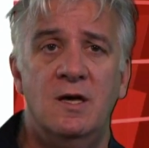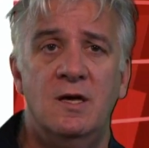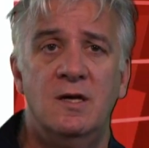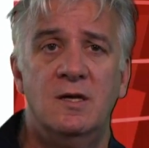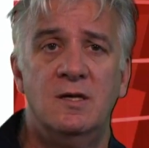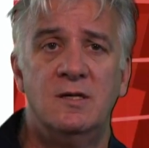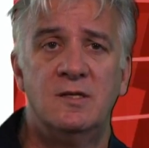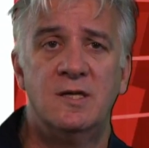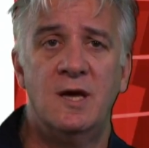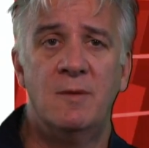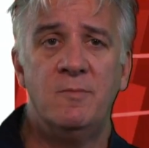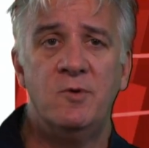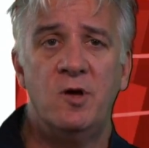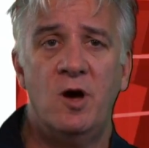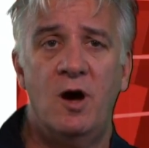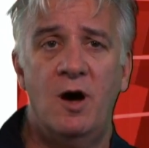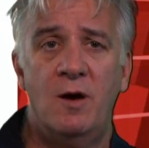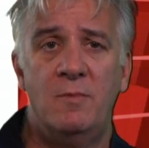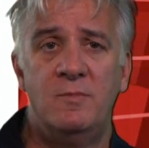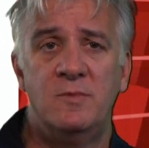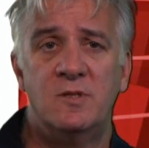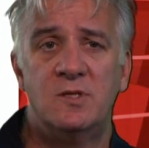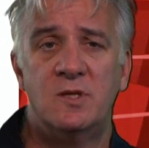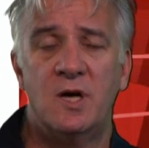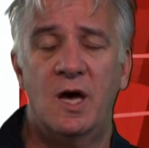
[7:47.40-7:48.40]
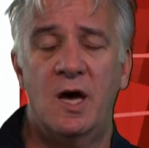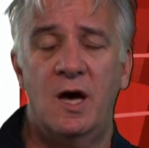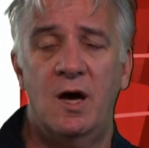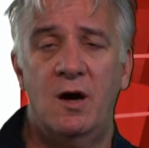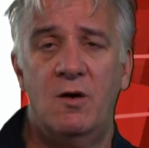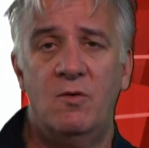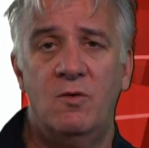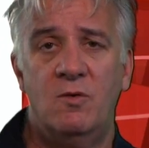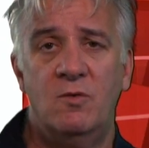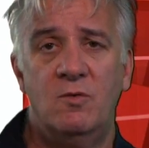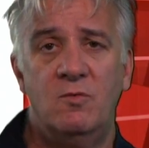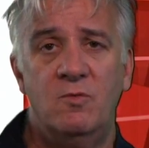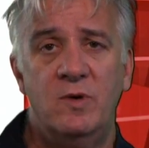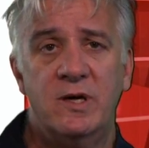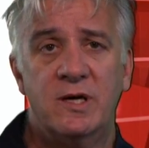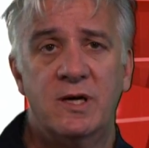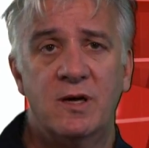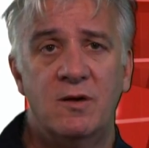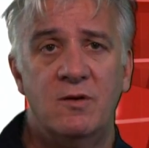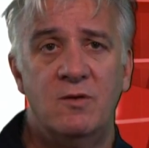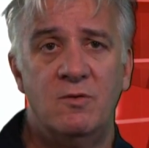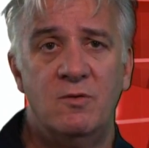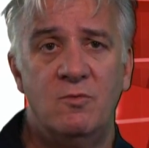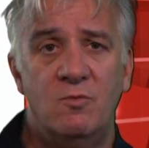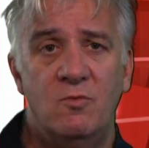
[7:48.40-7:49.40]
Sometimes we
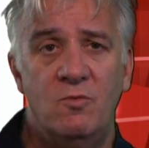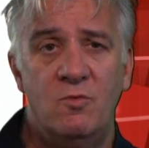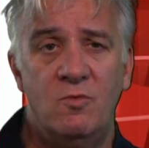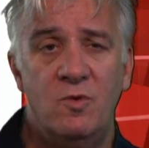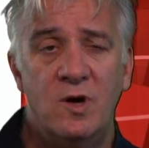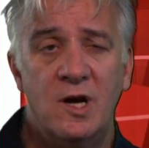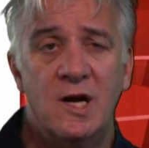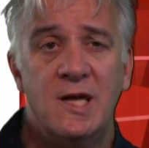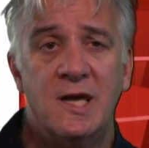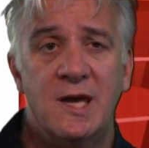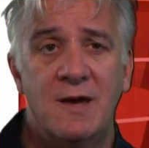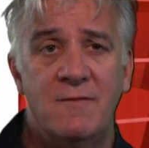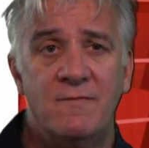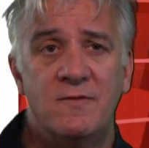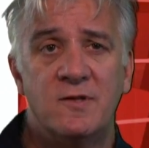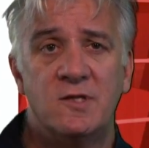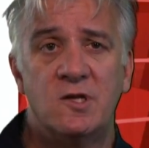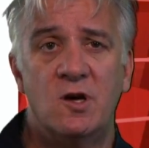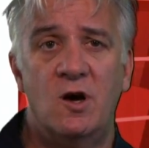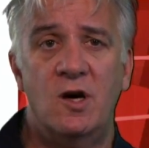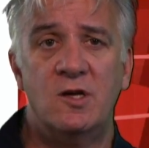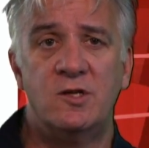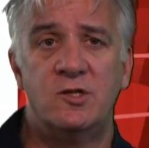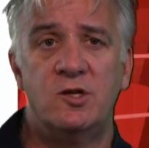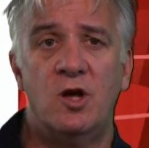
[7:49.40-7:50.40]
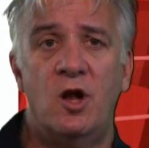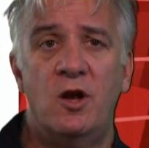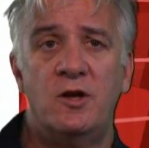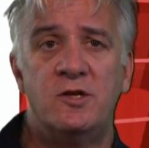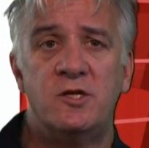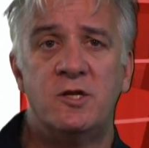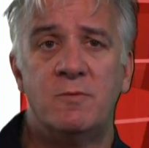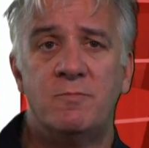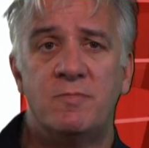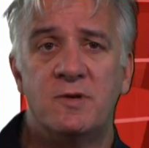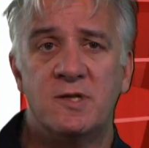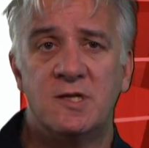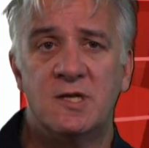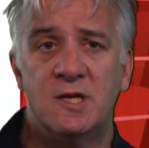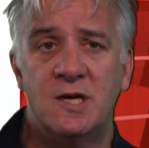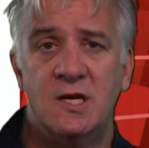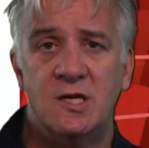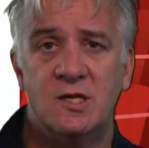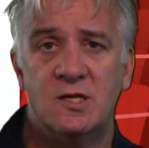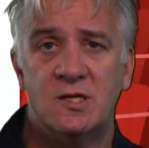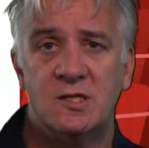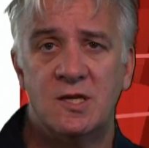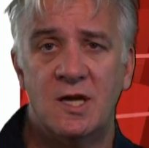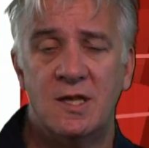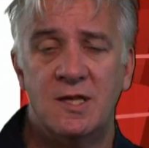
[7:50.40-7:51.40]
can really emphasise knowledge and
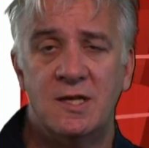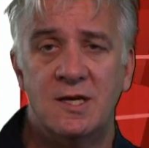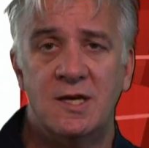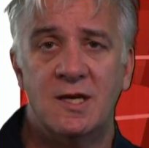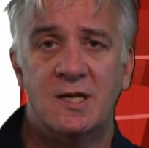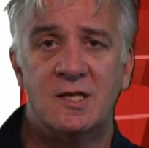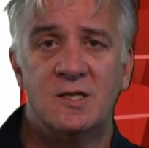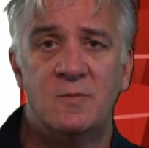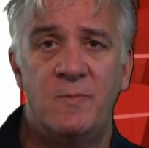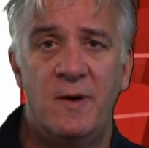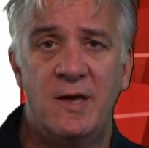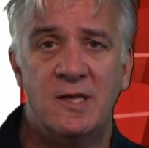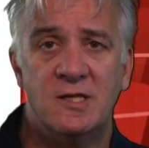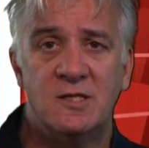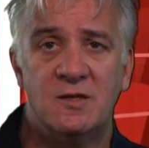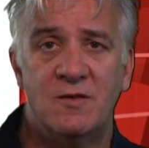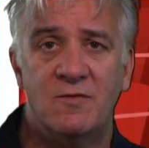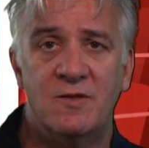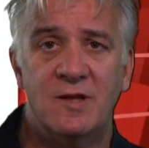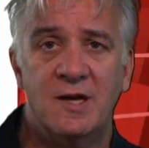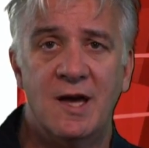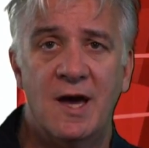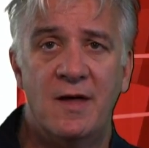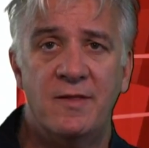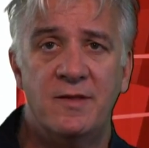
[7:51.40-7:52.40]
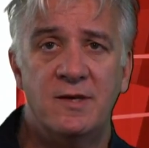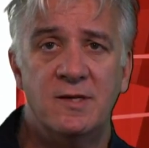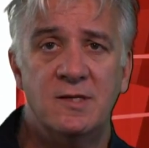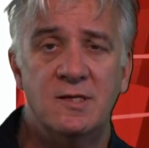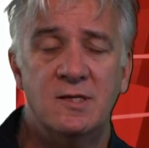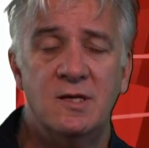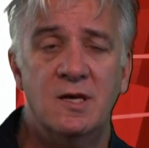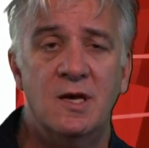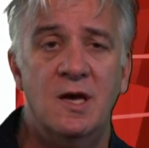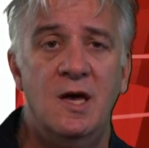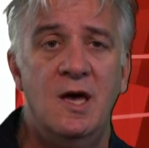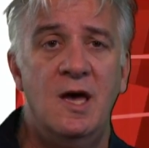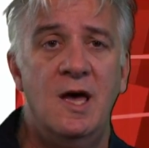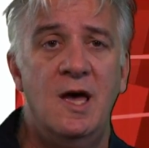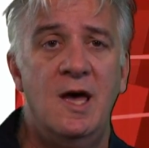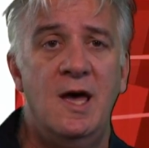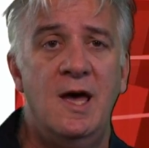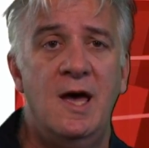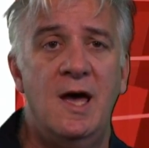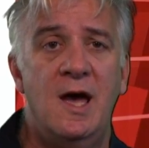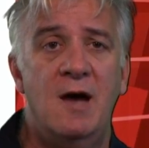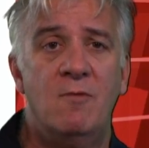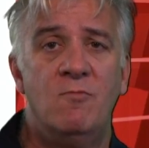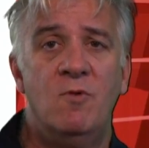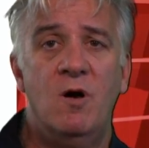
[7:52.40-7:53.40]
procedures at the expense of the others.
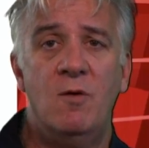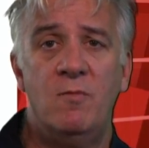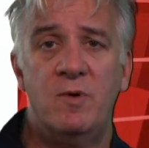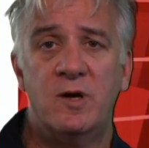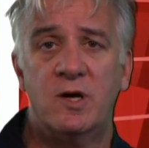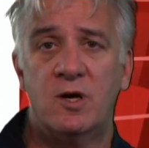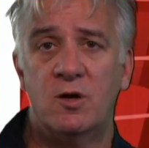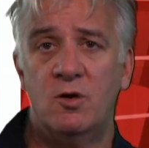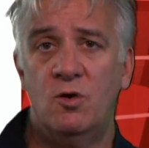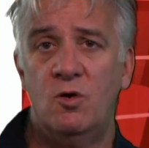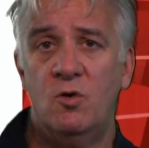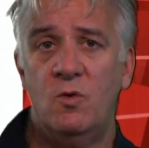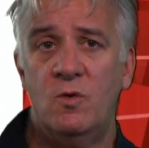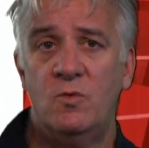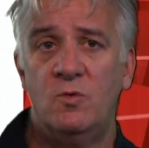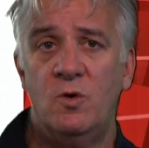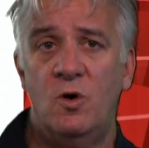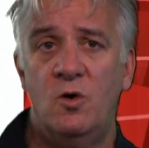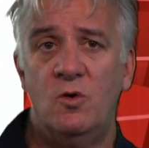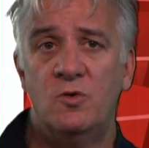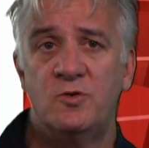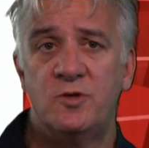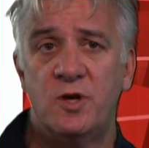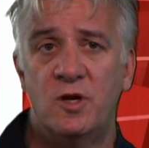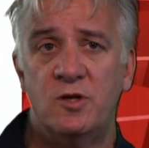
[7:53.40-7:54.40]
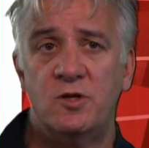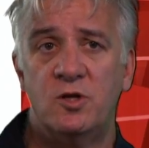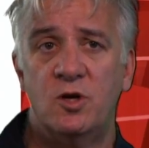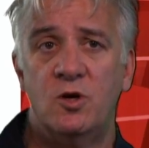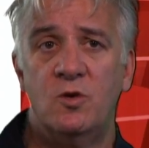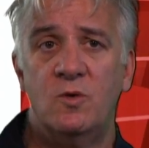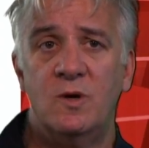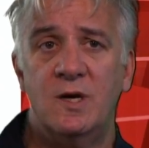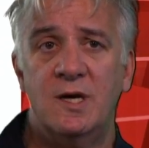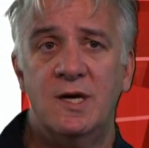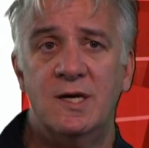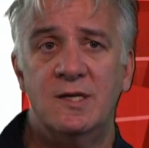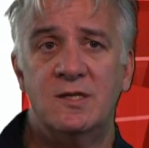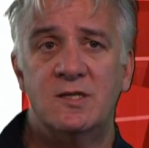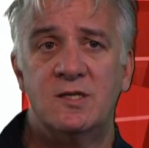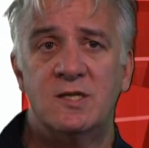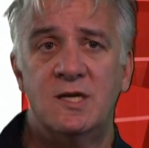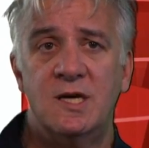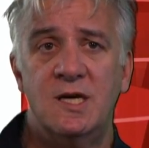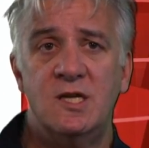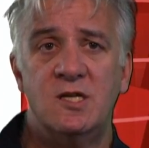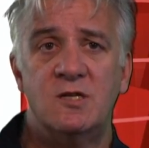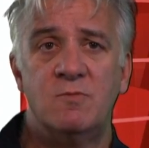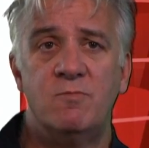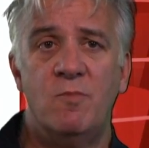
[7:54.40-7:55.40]
And what we can also do is
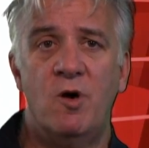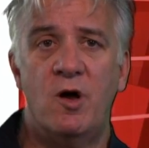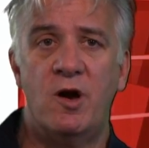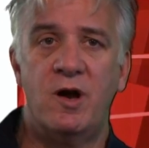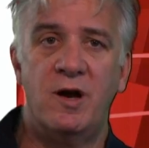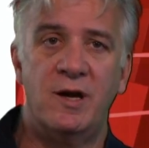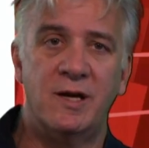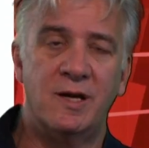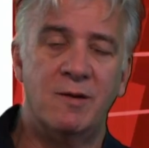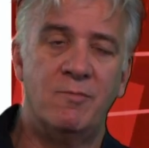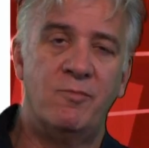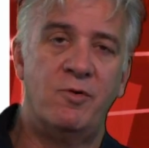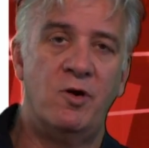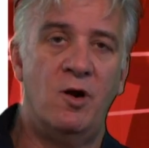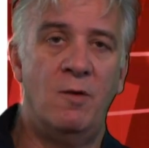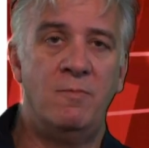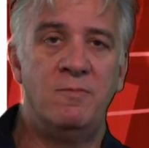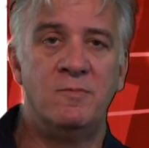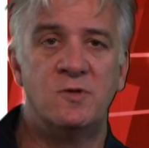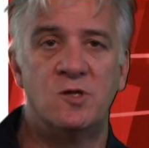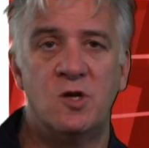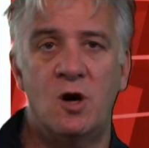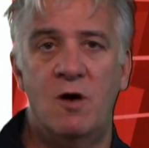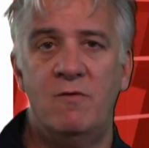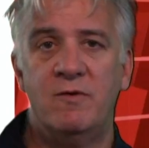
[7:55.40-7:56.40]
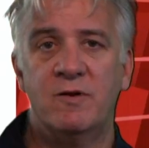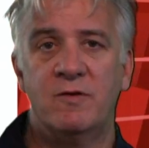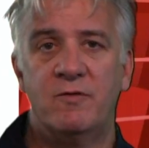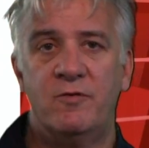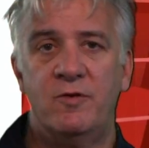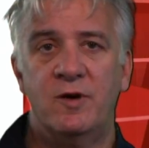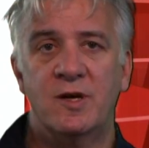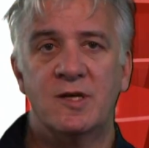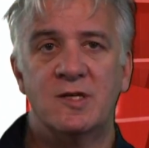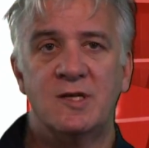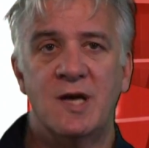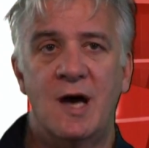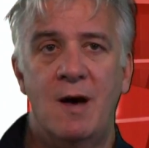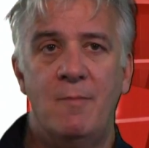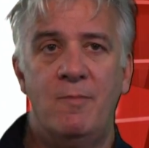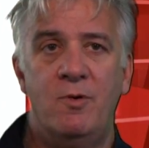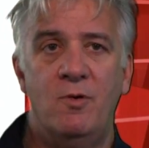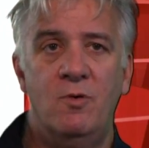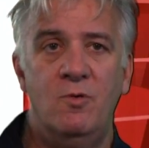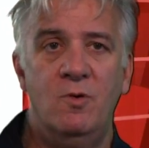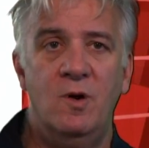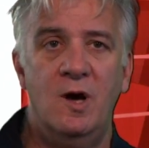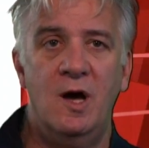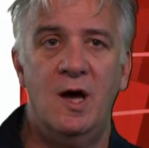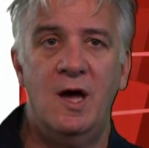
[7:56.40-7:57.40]
teach modelling and problem solving, for
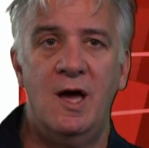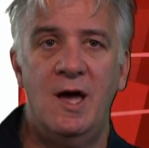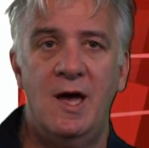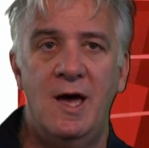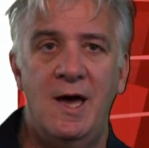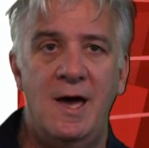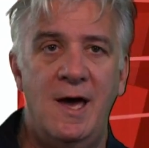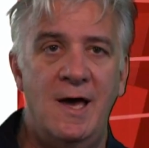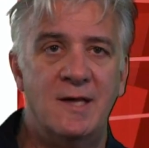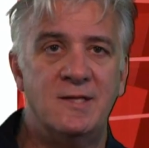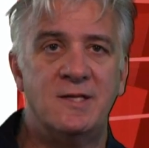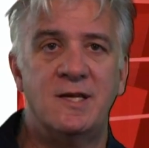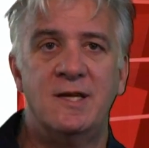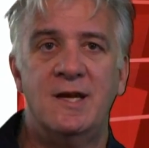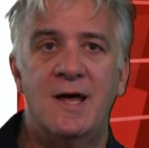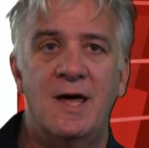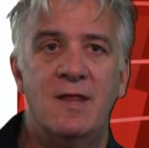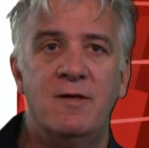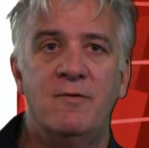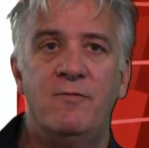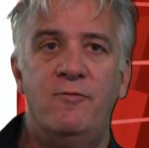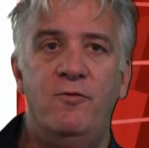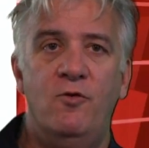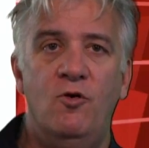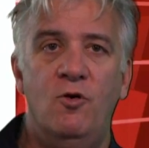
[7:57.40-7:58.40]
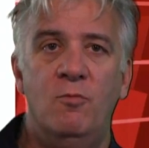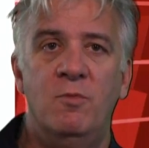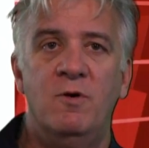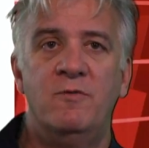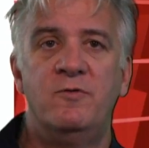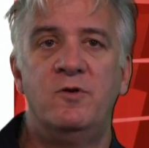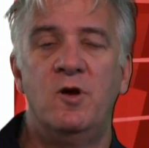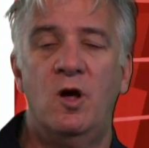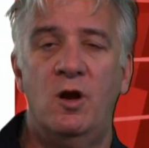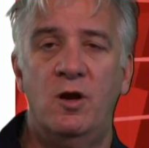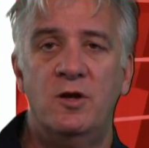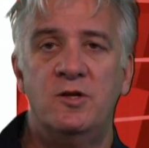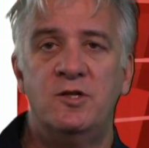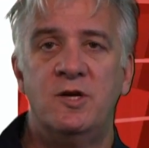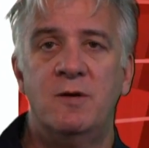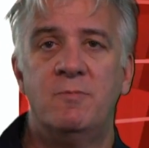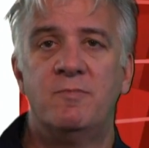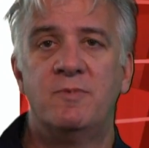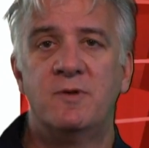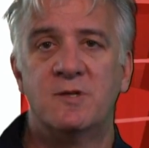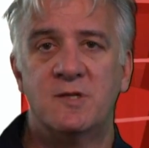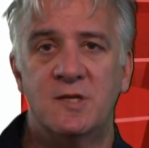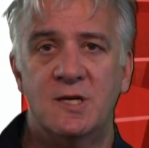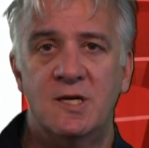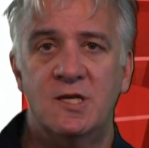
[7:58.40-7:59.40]
example, as another form of knowledge and
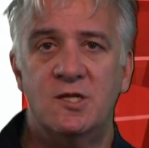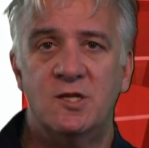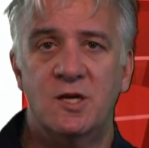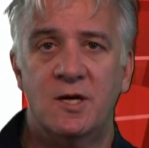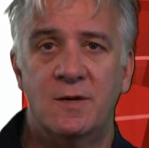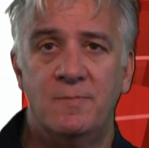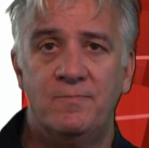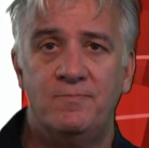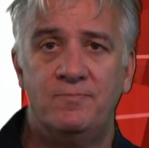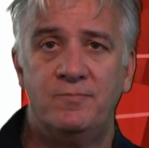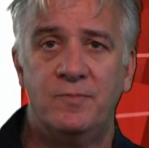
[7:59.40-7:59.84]
procedure.